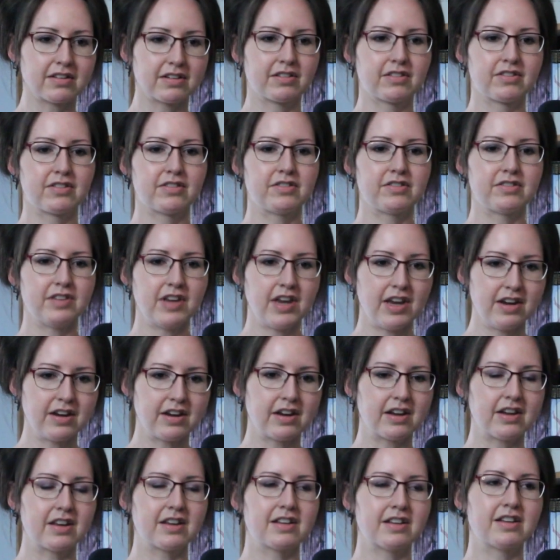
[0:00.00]
steak
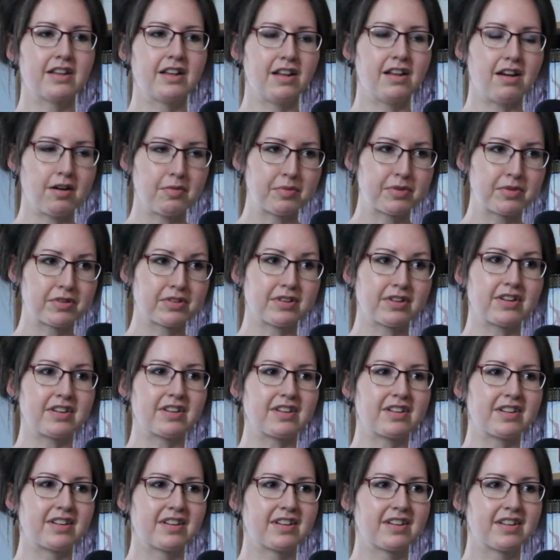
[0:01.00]
and
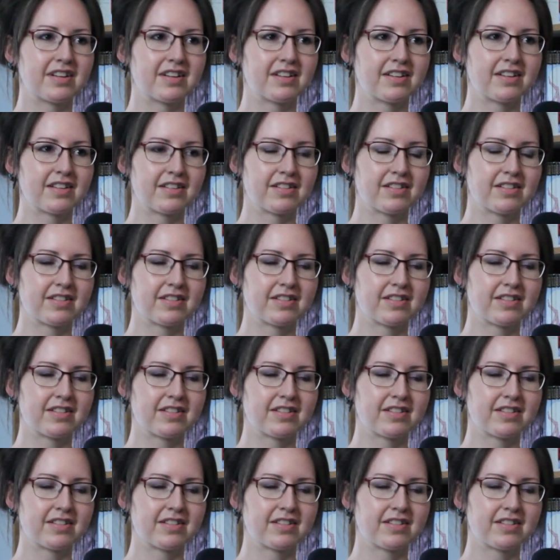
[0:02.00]
lobster. Yeah.